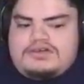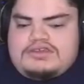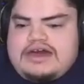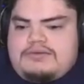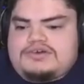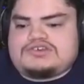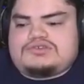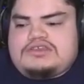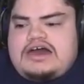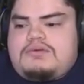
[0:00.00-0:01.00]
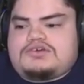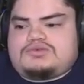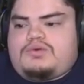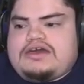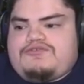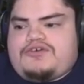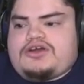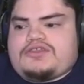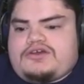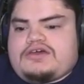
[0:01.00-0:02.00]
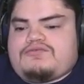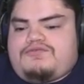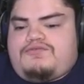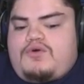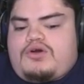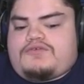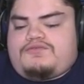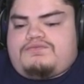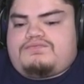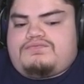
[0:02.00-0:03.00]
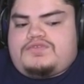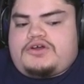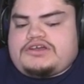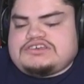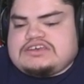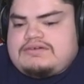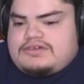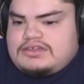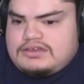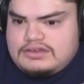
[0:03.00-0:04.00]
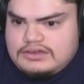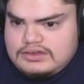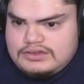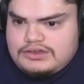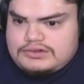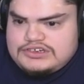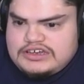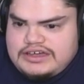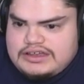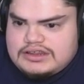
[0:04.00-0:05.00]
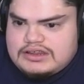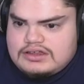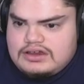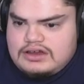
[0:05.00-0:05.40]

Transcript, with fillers: That was that was way further than 437. No chance.